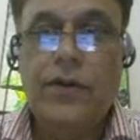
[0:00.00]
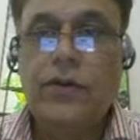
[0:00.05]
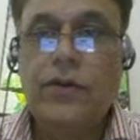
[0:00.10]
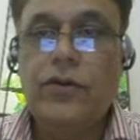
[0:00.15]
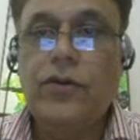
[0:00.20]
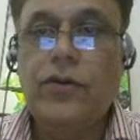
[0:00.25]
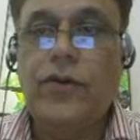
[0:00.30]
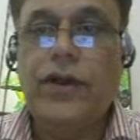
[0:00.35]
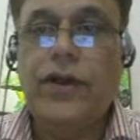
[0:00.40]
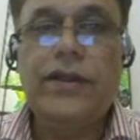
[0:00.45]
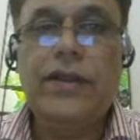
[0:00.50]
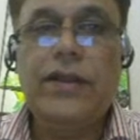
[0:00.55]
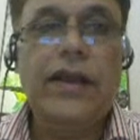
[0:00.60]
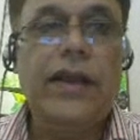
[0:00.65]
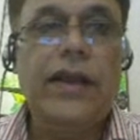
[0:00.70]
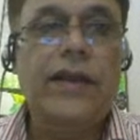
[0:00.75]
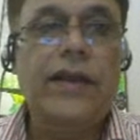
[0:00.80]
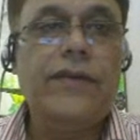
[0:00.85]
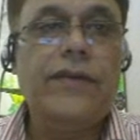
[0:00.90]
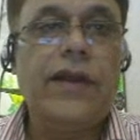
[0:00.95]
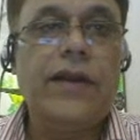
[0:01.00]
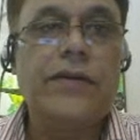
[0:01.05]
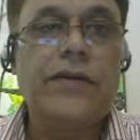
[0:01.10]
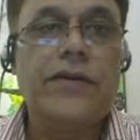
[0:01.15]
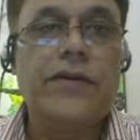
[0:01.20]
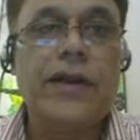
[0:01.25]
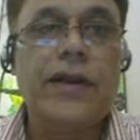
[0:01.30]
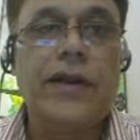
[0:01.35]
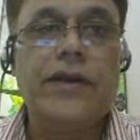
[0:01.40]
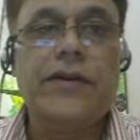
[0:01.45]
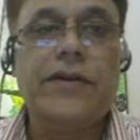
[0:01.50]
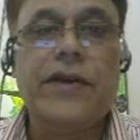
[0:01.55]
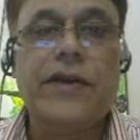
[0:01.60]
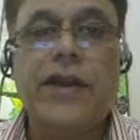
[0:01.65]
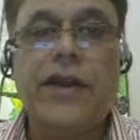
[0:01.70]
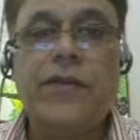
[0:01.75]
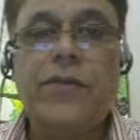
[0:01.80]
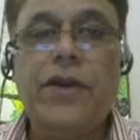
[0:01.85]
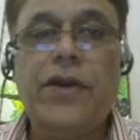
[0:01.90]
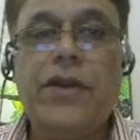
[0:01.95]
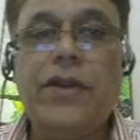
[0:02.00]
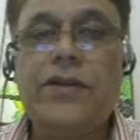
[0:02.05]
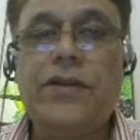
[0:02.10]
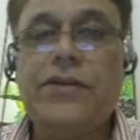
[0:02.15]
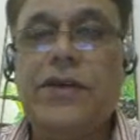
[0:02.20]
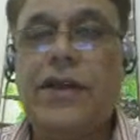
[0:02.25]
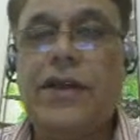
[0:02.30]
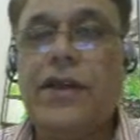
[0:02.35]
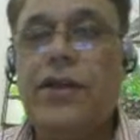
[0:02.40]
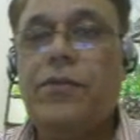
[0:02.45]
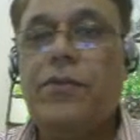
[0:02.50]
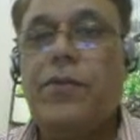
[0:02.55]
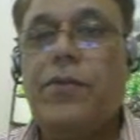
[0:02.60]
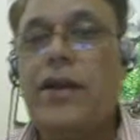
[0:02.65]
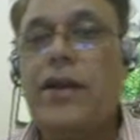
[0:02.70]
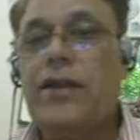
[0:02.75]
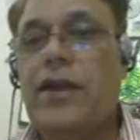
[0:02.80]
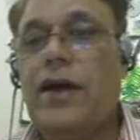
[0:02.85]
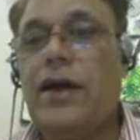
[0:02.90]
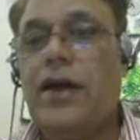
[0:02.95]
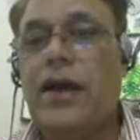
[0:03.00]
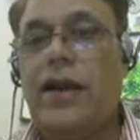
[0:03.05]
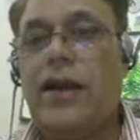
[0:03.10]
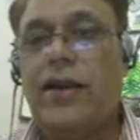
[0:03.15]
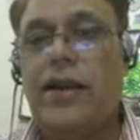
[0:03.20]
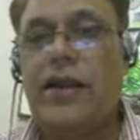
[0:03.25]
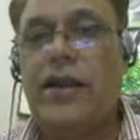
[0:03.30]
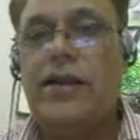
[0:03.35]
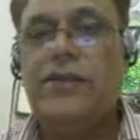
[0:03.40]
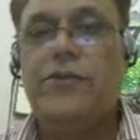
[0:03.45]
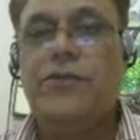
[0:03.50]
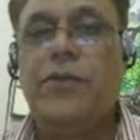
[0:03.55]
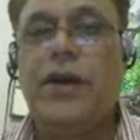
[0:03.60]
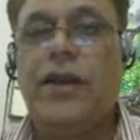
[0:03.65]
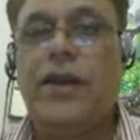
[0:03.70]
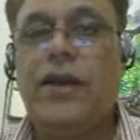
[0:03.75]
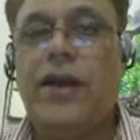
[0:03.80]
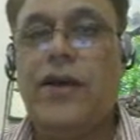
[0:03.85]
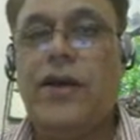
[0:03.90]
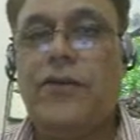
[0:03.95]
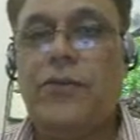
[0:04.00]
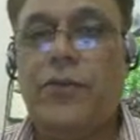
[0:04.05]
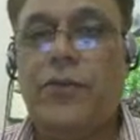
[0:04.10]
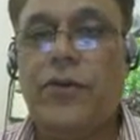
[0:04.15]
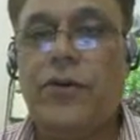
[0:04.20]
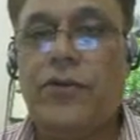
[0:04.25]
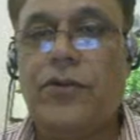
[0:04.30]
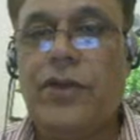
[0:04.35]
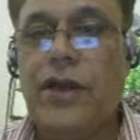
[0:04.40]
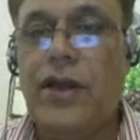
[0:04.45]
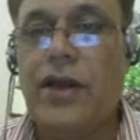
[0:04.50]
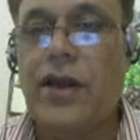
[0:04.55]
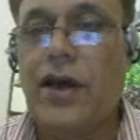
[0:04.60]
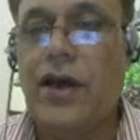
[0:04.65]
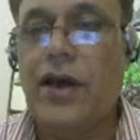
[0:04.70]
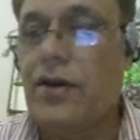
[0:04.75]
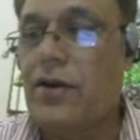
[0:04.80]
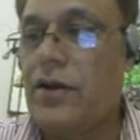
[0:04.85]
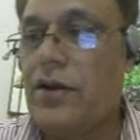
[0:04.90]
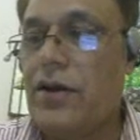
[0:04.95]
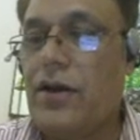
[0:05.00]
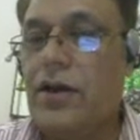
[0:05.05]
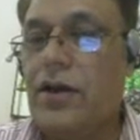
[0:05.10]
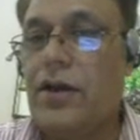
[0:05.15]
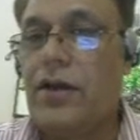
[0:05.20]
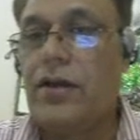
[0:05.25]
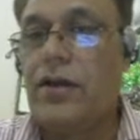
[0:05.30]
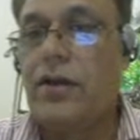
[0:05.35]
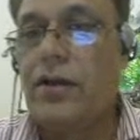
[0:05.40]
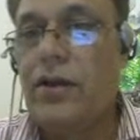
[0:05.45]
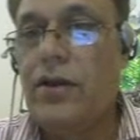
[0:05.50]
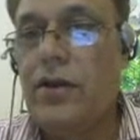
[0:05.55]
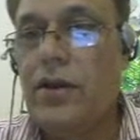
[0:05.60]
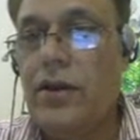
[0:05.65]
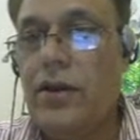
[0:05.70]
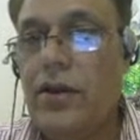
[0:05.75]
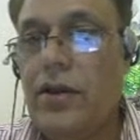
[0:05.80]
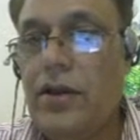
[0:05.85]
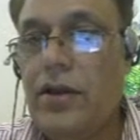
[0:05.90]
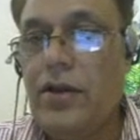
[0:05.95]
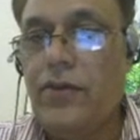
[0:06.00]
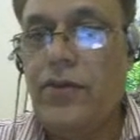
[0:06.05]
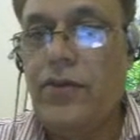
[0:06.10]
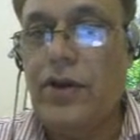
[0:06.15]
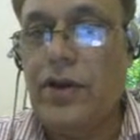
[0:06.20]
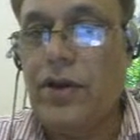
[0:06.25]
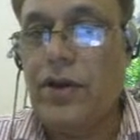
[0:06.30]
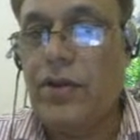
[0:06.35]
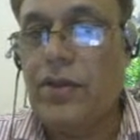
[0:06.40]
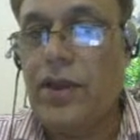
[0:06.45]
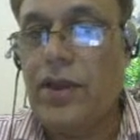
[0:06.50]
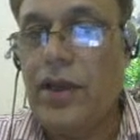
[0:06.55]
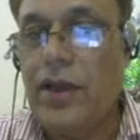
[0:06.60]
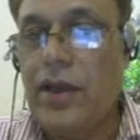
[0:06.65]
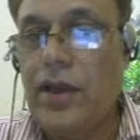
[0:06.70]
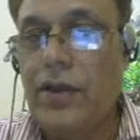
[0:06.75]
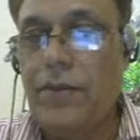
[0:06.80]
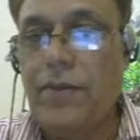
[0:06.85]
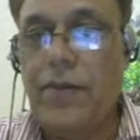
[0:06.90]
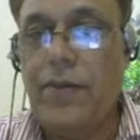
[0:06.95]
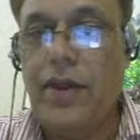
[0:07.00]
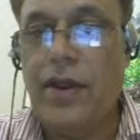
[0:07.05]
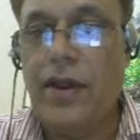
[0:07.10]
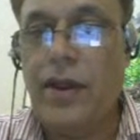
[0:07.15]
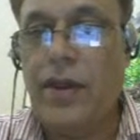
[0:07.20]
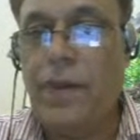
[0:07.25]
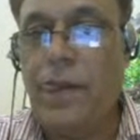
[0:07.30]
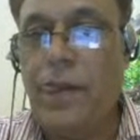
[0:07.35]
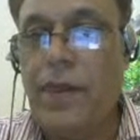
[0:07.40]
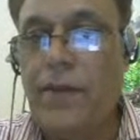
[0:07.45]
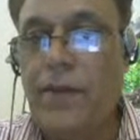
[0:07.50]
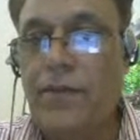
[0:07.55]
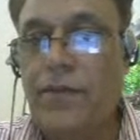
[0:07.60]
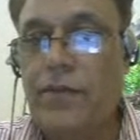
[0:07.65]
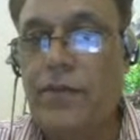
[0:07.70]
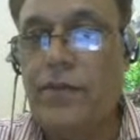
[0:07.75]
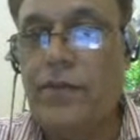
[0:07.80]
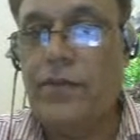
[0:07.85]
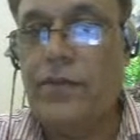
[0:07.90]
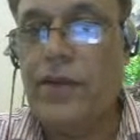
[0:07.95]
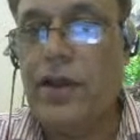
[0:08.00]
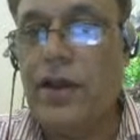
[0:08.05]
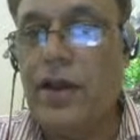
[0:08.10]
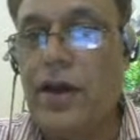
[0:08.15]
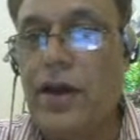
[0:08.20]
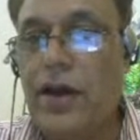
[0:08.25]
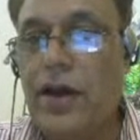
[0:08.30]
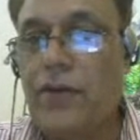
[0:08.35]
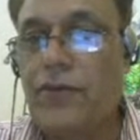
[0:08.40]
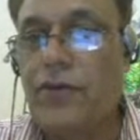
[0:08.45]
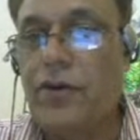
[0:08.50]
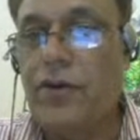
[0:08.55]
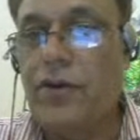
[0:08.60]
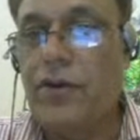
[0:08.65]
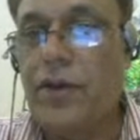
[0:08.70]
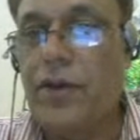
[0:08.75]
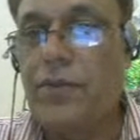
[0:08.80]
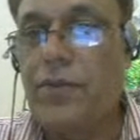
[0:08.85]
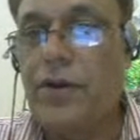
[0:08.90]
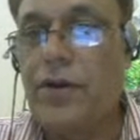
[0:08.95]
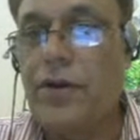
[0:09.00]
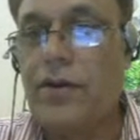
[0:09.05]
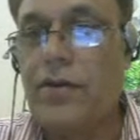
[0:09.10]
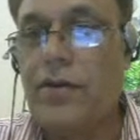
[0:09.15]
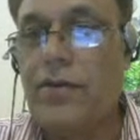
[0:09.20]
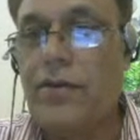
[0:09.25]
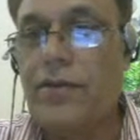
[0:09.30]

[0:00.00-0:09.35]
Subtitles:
So one thing is that sharing means the sharing by the, at least by the, suppose there are we can say there are, for example,